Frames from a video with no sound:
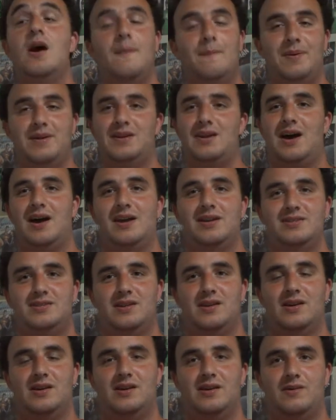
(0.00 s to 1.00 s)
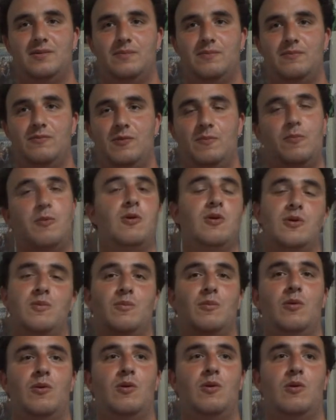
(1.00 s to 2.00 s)
but not as a reporter
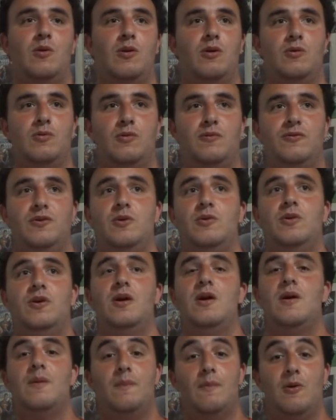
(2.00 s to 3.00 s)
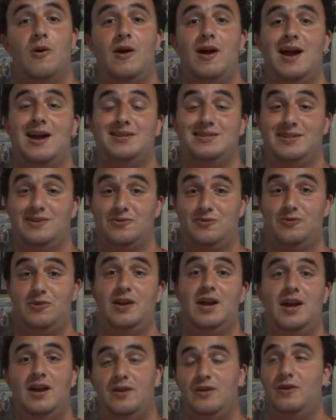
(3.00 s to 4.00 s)
or a reviewer, more as a
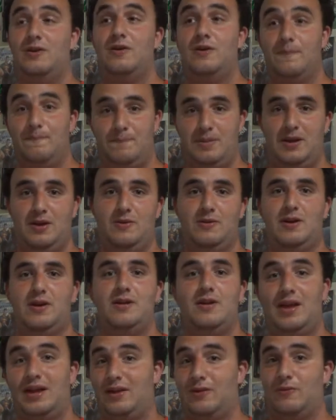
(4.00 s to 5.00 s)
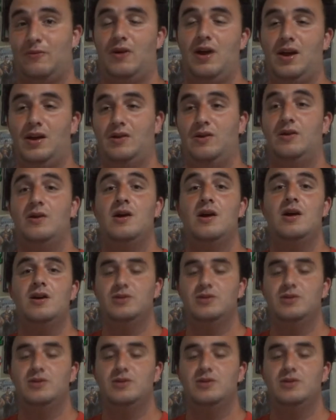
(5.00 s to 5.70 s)
creator, period, like a writer.